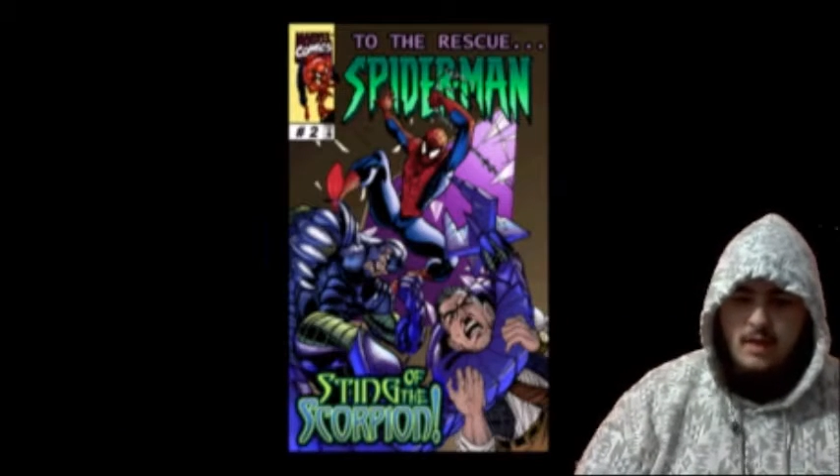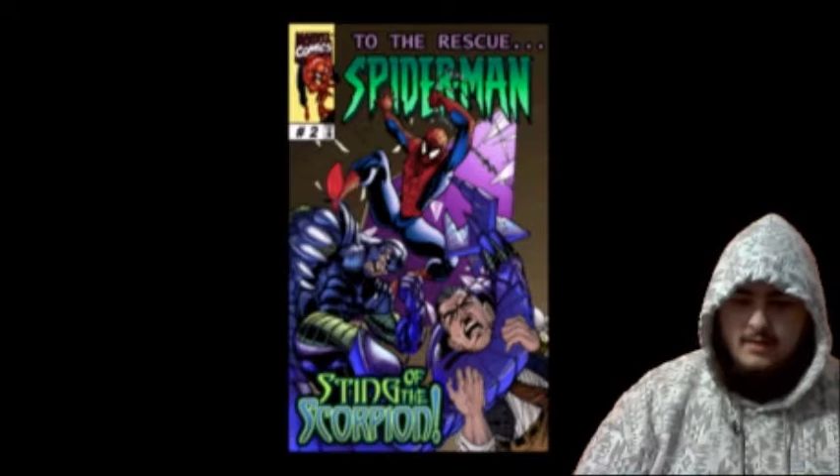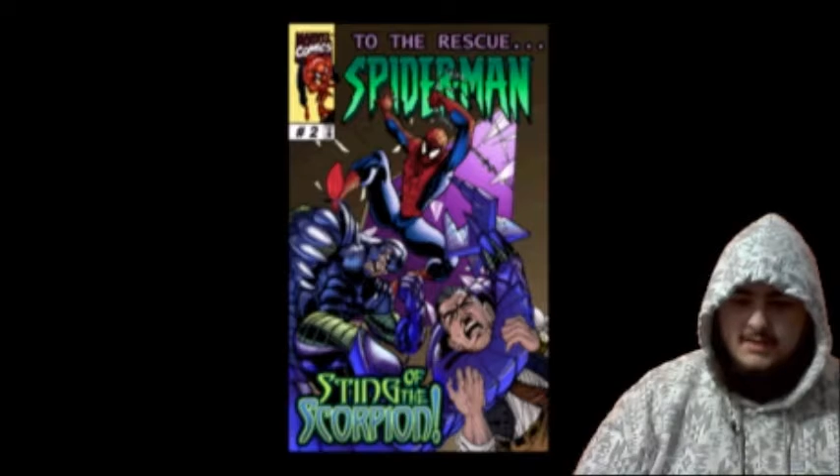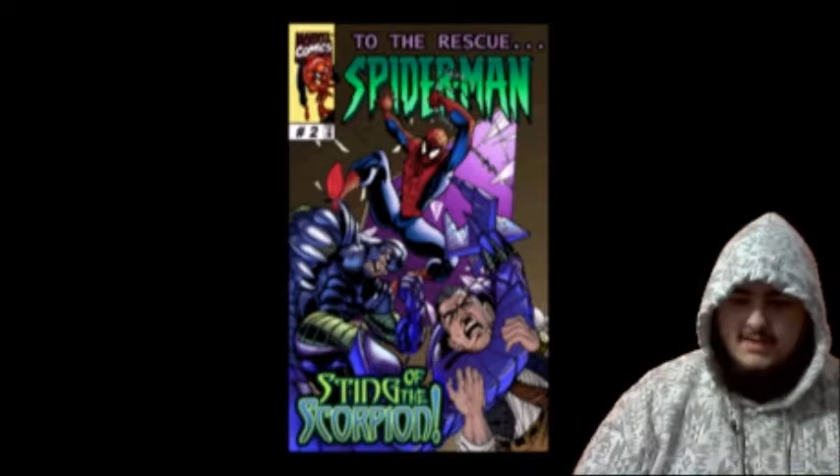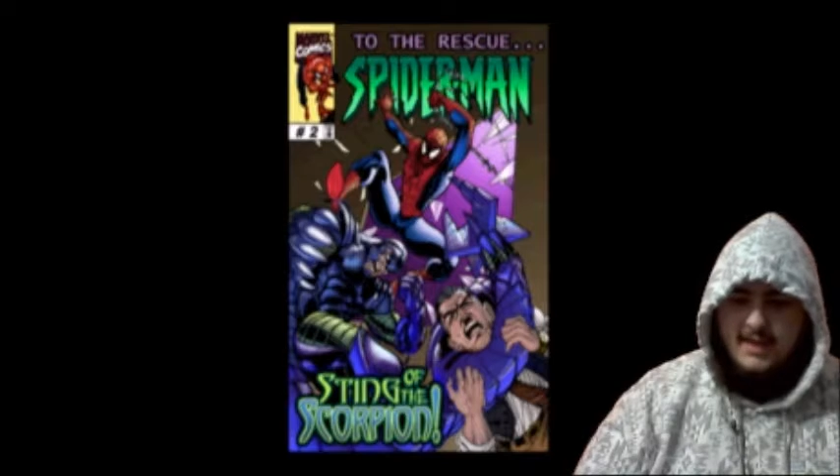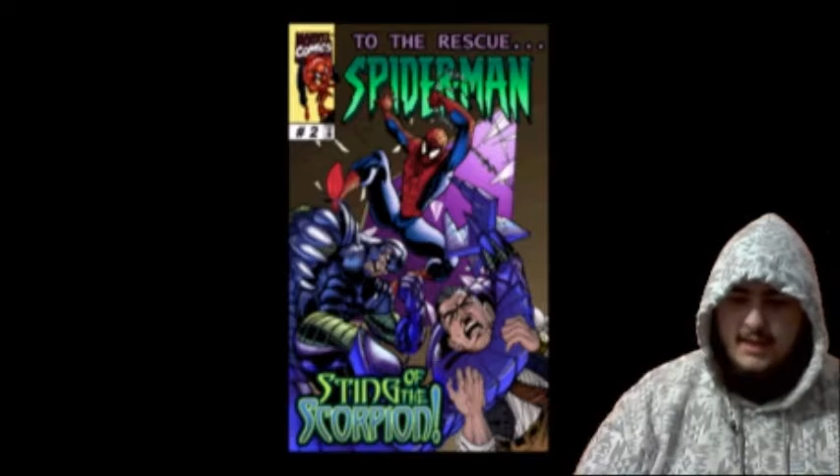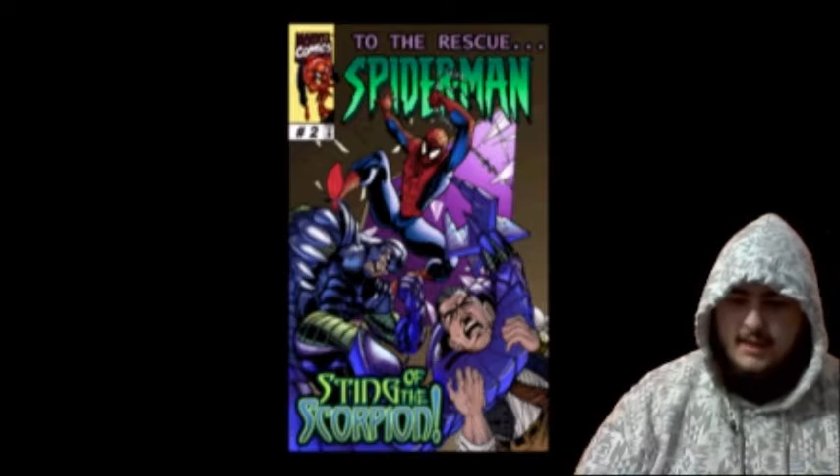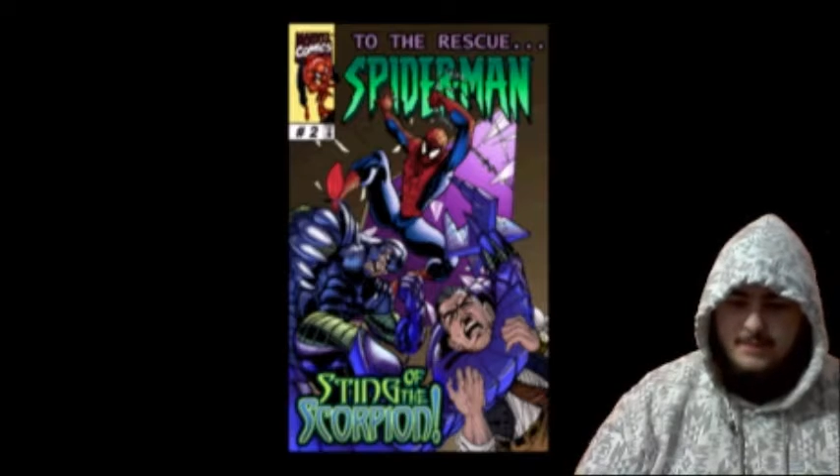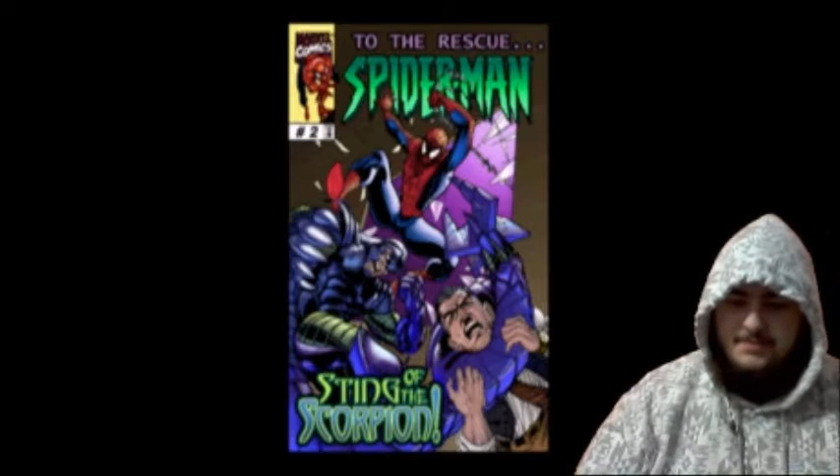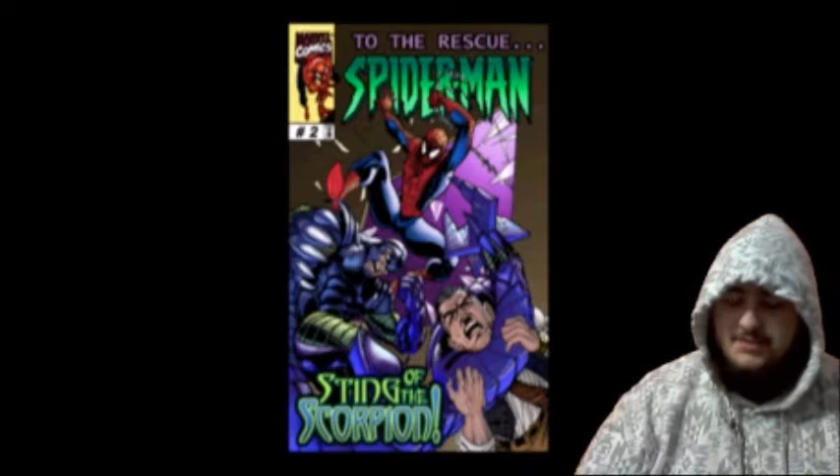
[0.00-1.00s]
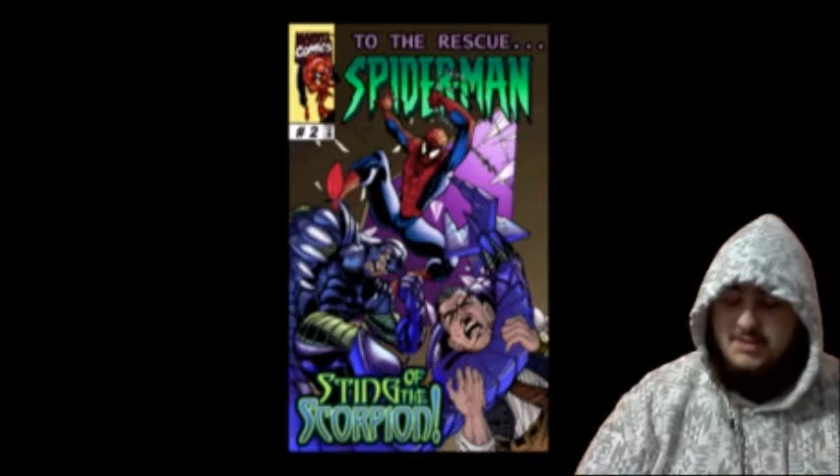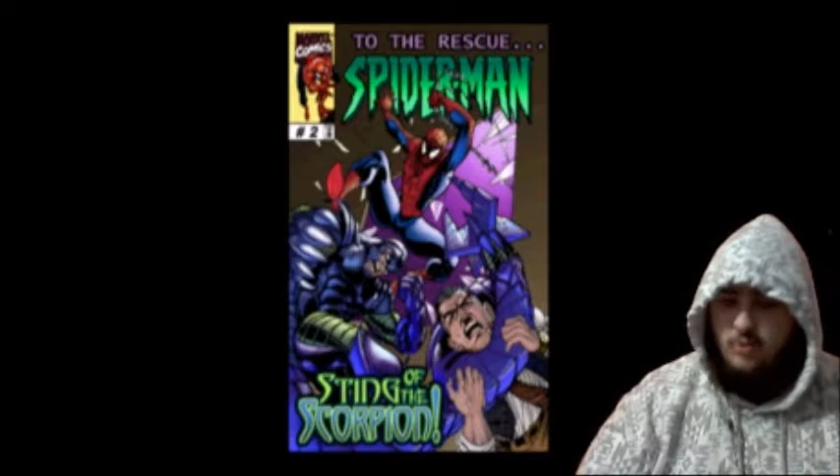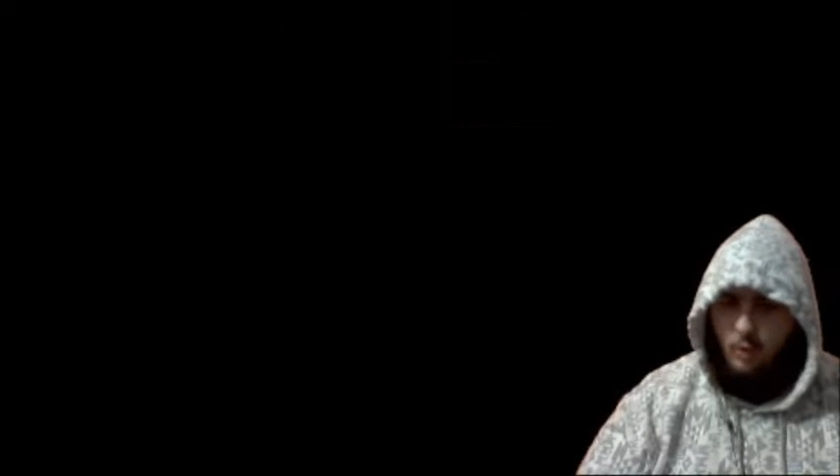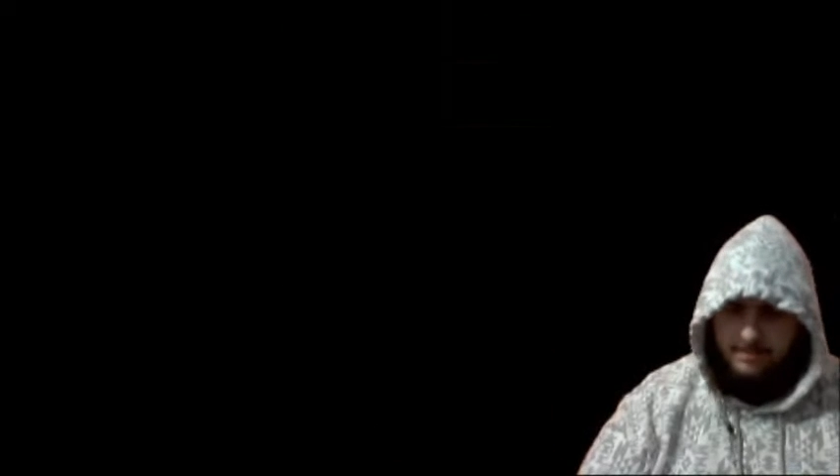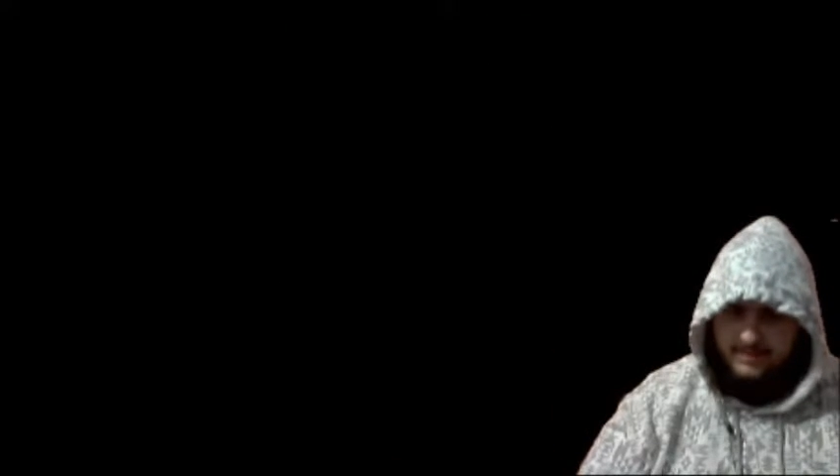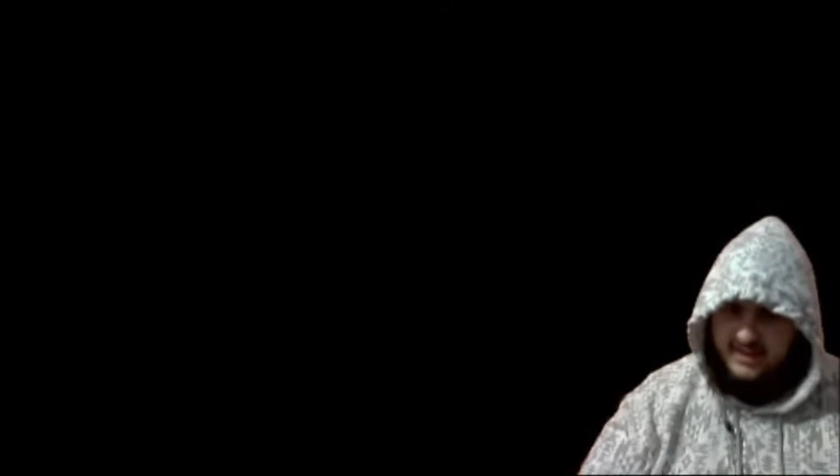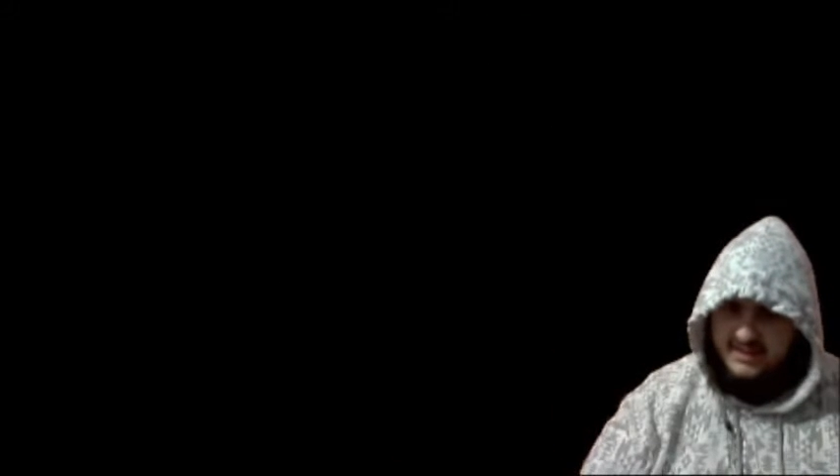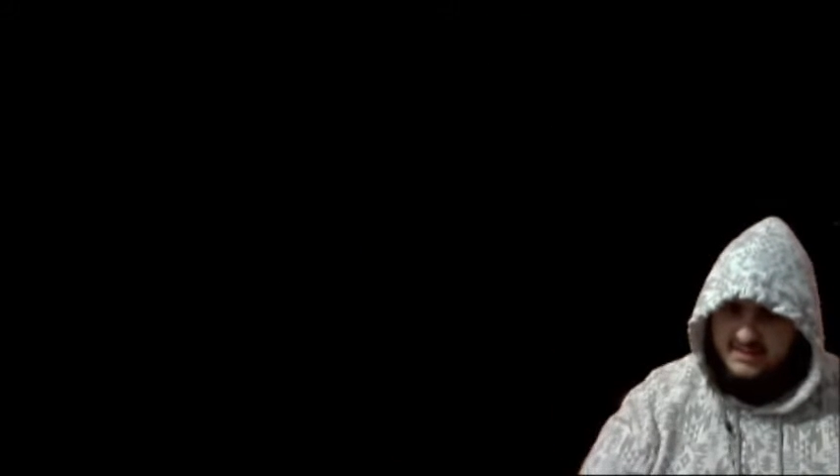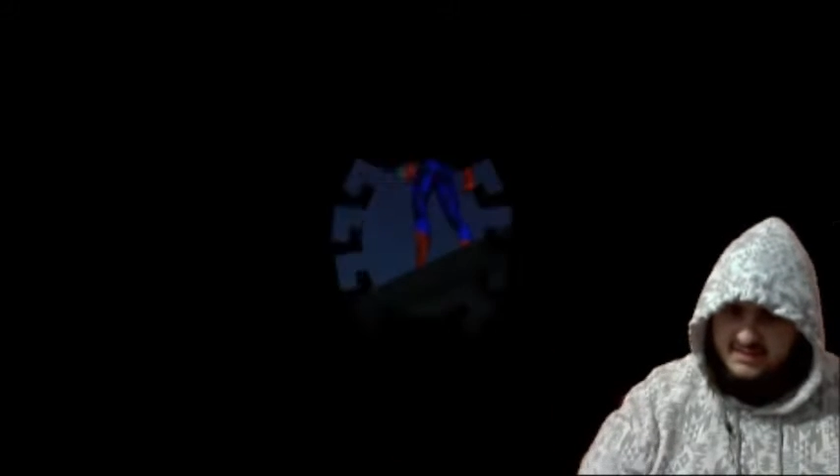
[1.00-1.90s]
Sting of the Scorpion.